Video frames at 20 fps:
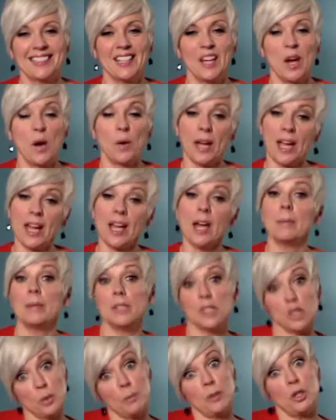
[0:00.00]
Okay, I'm
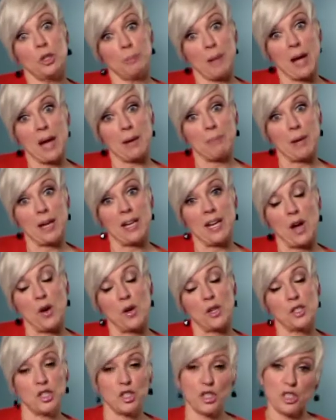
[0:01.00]
assuming you're back by now
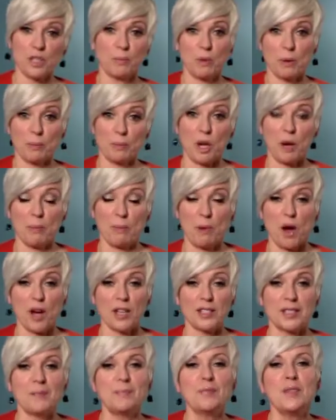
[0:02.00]
because you just put me on
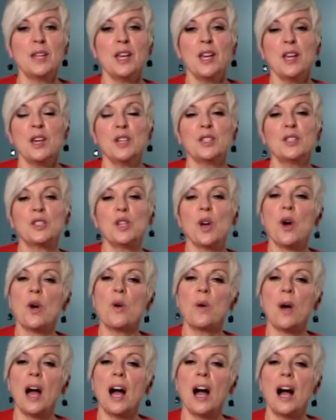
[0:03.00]
pause.
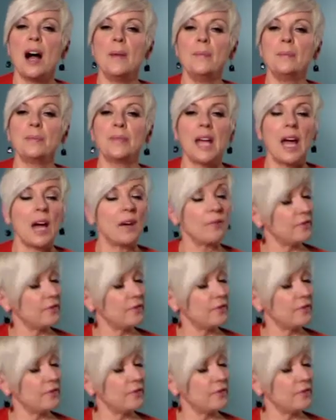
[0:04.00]
So yeah,